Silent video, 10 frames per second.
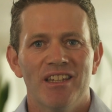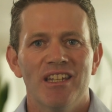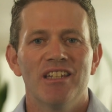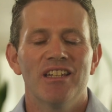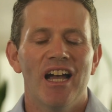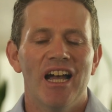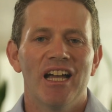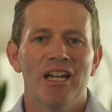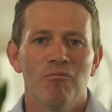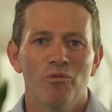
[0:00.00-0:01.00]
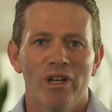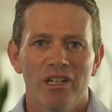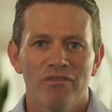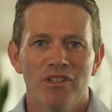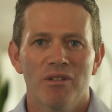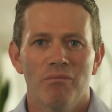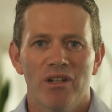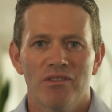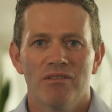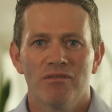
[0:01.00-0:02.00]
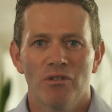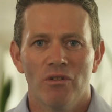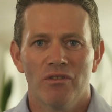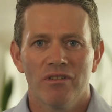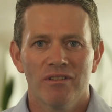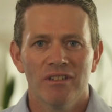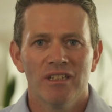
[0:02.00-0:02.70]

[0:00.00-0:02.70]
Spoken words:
the relevant amount of growth.